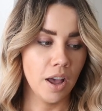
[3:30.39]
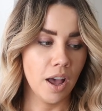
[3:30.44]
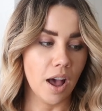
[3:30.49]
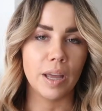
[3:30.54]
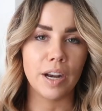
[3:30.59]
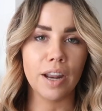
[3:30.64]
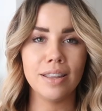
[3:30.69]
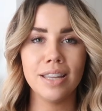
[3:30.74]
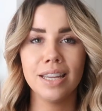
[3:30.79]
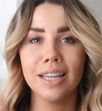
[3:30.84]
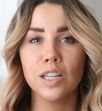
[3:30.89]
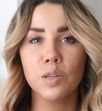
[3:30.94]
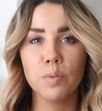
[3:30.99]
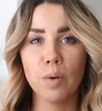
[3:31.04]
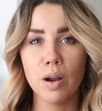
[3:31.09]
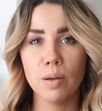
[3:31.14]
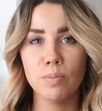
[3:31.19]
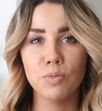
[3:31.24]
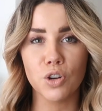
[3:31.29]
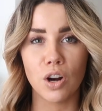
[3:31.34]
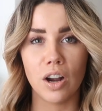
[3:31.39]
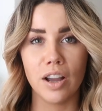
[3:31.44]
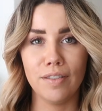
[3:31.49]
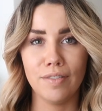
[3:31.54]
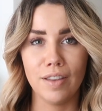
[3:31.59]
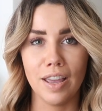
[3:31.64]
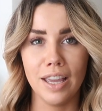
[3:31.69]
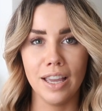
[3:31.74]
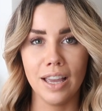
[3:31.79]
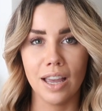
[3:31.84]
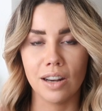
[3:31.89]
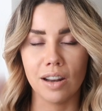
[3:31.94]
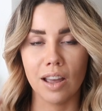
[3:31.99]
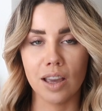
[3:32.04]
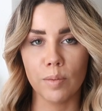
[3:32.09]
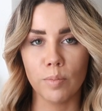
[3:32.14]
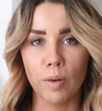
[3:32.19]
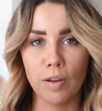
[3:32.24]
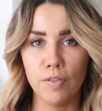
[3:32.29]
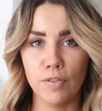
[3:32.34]
and I think it's where I'm driving and
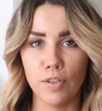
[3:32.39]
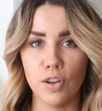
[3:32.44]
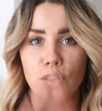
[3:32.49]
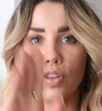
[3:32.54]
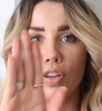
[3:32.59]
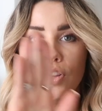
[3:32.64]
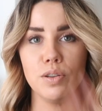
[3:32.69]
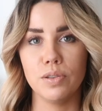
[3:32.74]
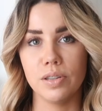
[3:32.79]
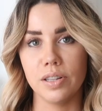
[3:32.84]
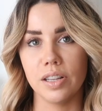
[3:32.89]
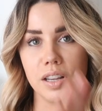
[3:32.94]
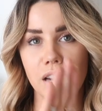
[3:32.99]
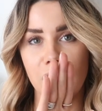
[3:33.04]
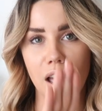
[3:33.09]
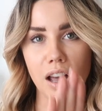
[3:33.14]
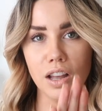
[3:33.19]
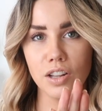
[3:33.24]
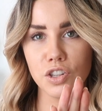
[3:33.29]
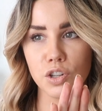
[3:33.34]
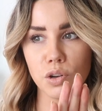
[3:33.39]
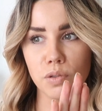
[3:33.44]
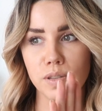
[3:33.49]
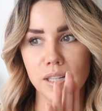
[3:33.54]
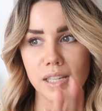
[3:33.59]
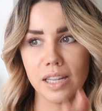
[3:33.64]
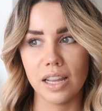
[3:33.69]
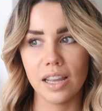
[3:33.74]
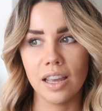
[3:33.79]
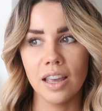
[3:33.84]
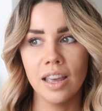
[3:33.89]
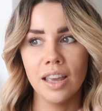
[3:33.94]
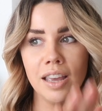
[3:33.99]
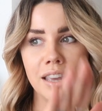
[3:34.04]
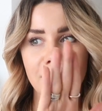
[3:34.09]
like my foot that uses the clutch obviously